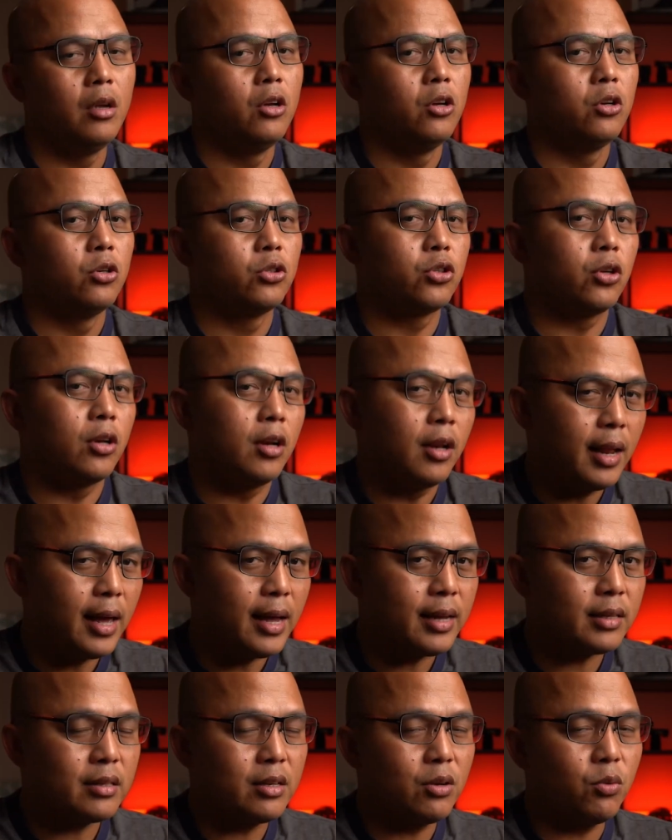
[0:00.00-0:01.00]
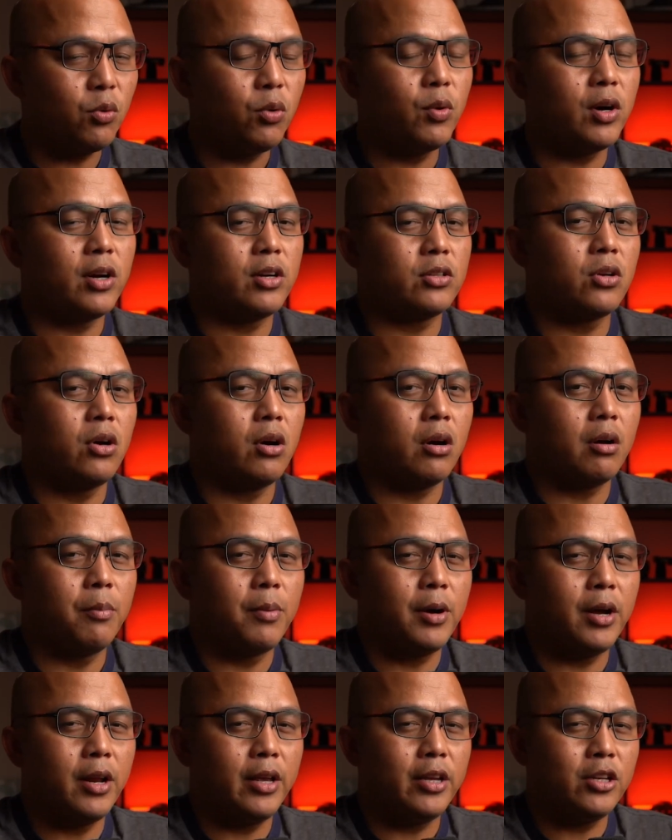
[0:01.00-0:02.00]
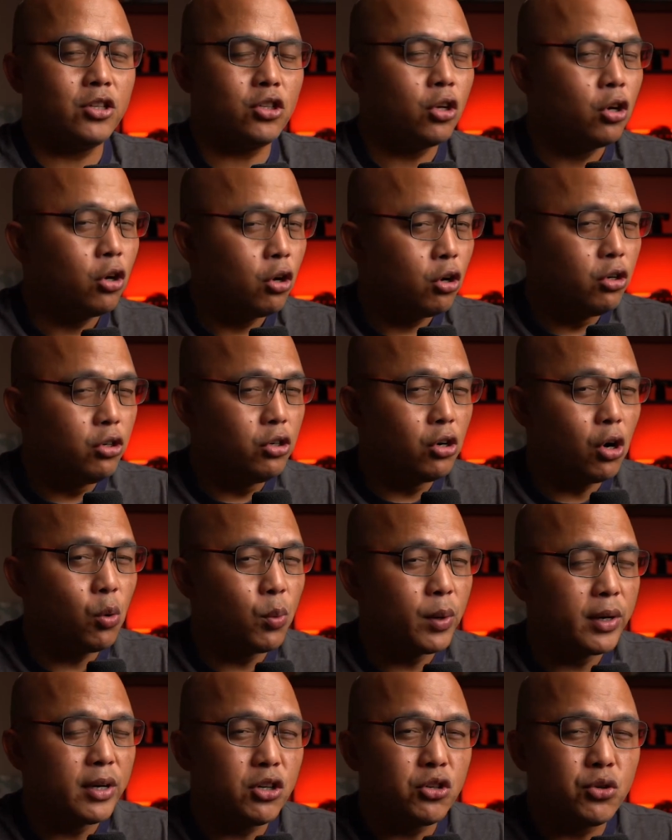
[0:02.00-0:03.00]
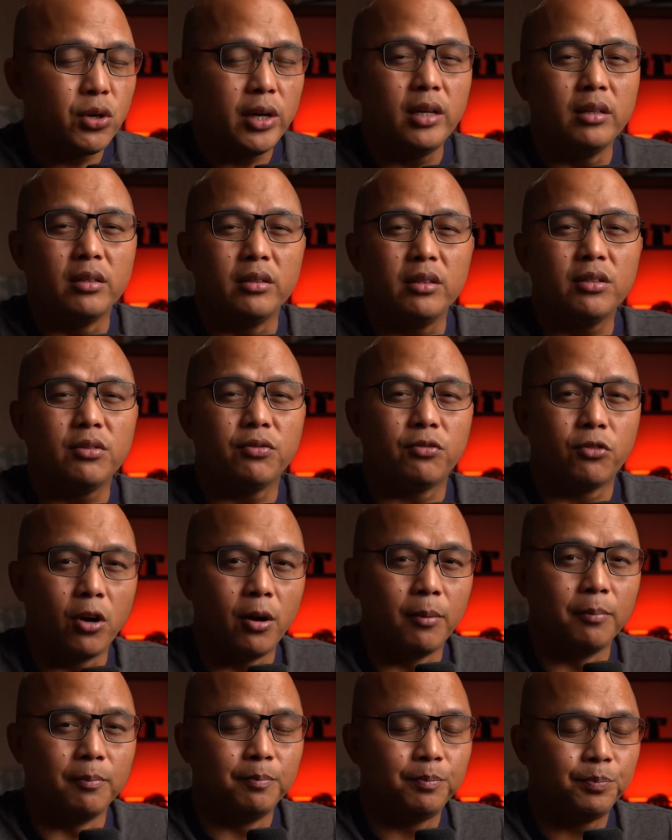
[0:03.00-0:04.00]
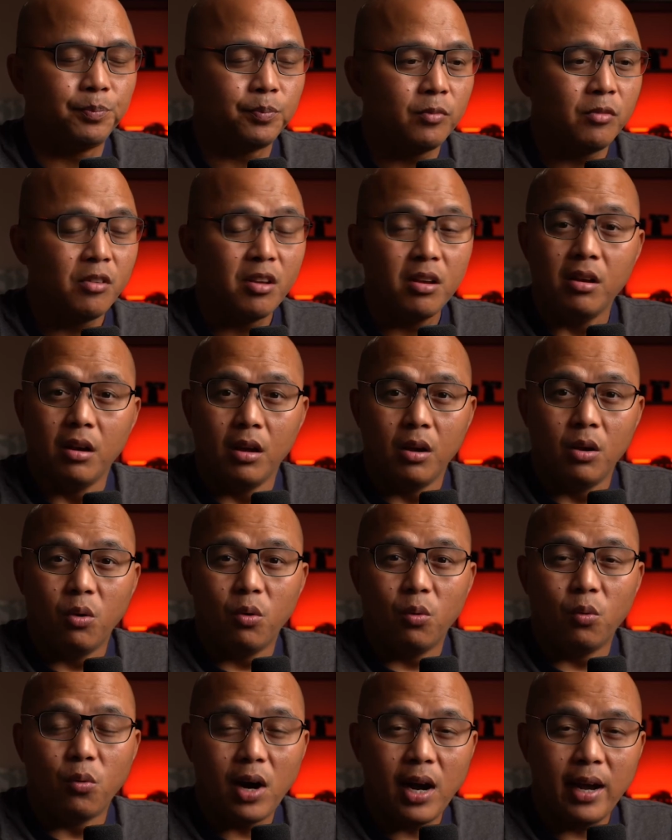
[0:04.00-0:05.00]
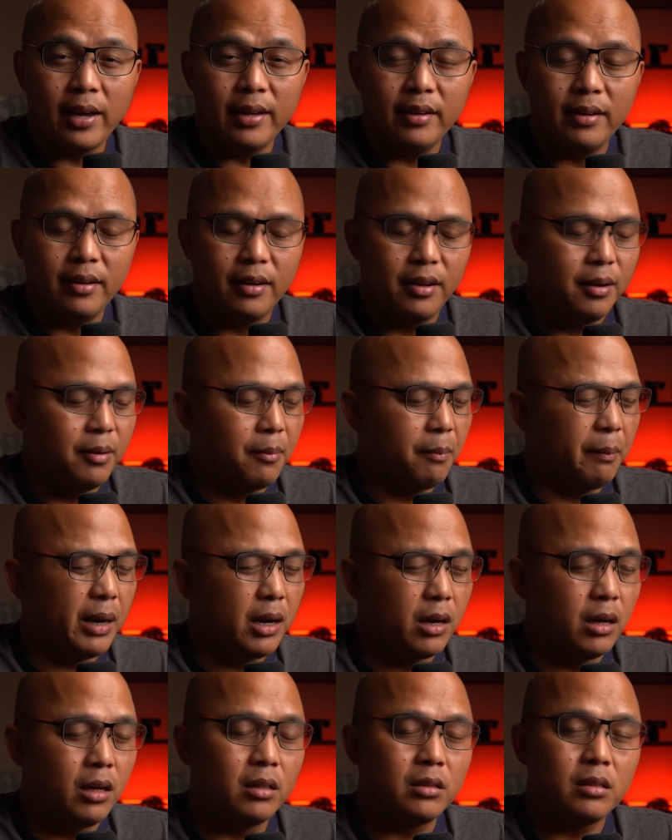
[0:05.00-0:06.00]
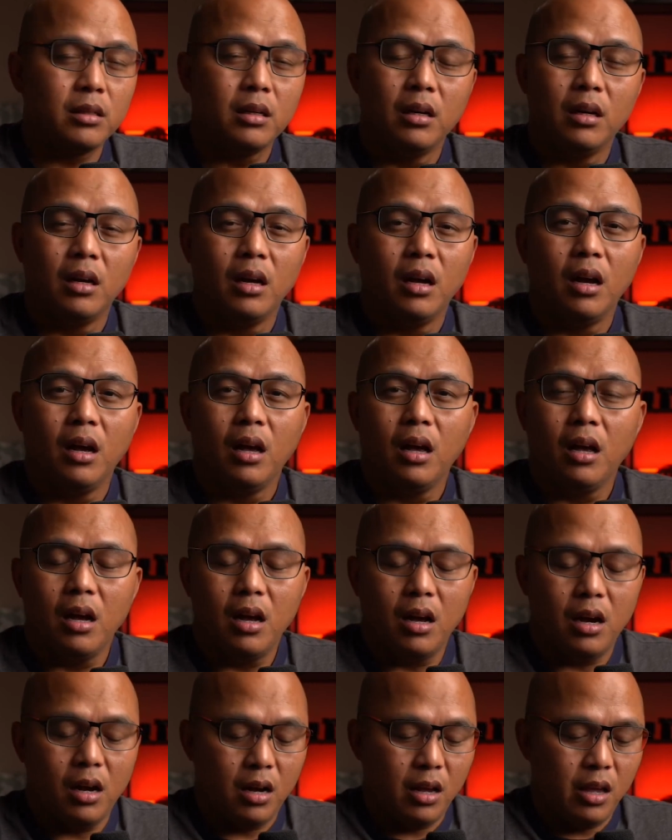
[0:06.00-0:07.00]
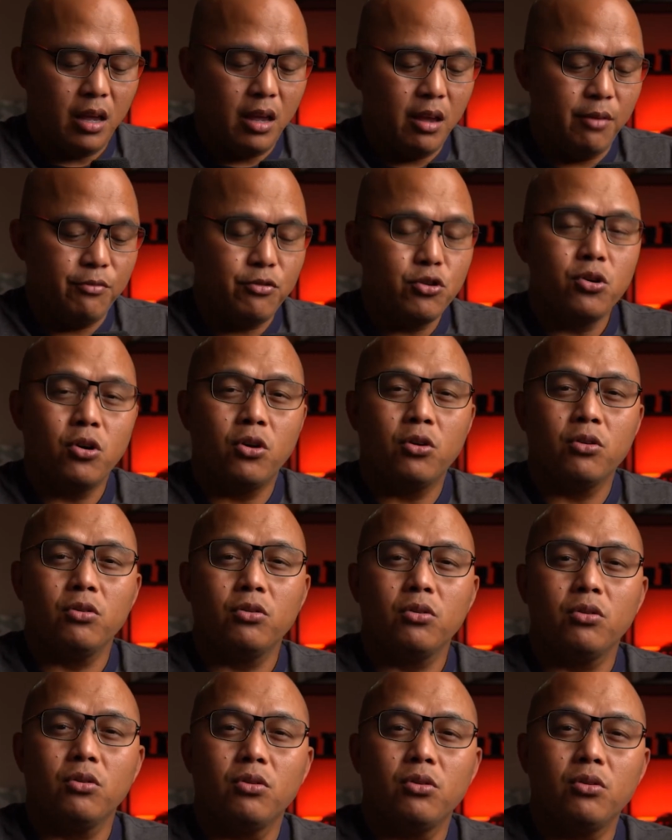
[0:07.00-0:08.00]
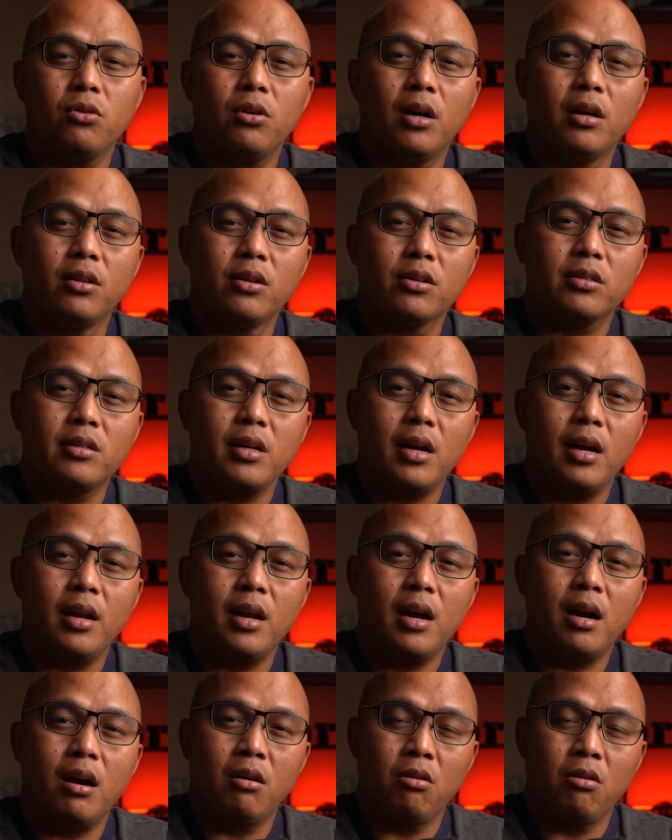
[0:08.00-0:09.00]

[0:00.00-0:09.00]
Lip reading: So the last thing we want to talk about is know where the trailer is from. Why? Because if you don't understand how a